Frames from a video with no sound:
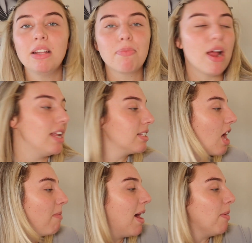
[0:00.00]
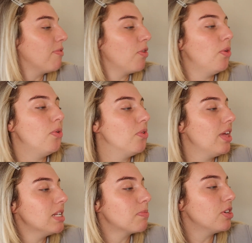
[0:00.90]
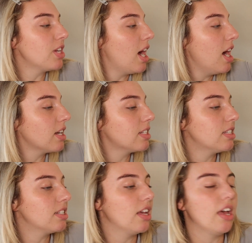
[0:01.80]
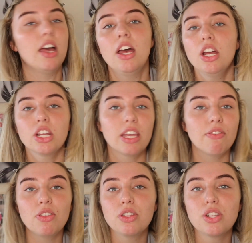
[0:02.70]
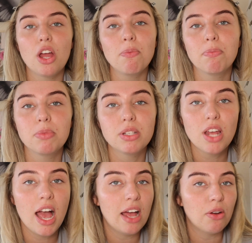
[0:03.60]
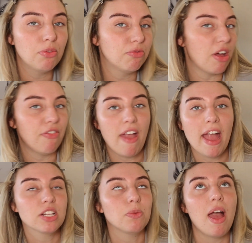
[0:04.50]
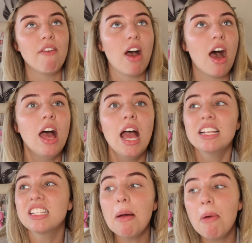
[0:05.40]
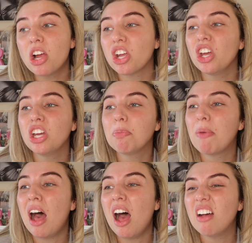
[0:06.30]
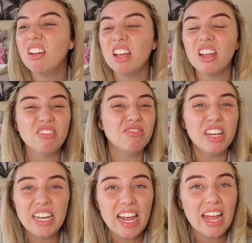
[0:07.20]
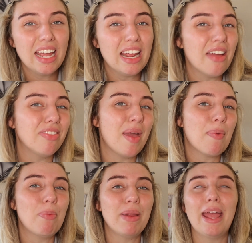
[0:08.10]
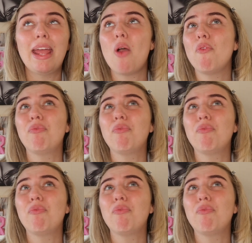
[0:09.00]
brands come out with all these products to give you the soap style effect or whatever. Some are good, but really they're probably